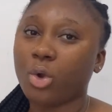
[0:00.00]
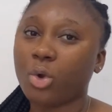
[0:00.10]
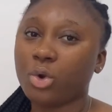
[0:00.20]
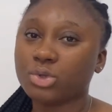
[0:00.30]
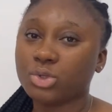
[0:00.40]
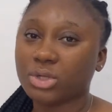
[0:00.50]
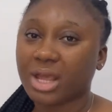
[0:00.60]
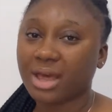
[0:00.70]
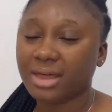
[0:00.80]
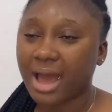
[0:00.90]
goes
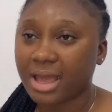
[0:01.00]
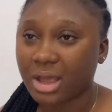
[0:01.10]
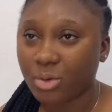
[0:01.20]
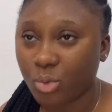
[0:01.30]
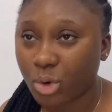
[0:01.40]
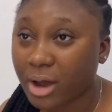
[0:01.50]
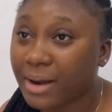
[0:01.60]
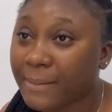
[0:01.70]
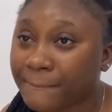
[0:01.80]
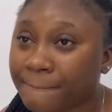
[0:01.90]
together in
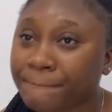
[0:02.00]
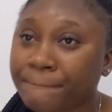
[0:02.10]
one